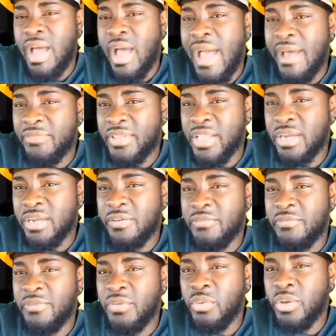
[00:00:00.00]
uh, half tank of
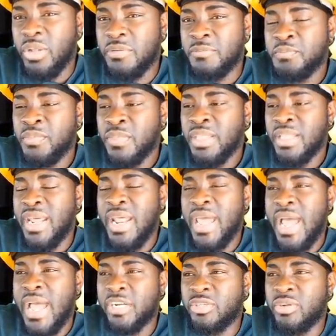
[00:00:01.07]
fuel that
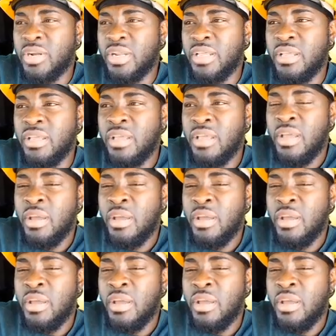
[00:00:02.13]
I actually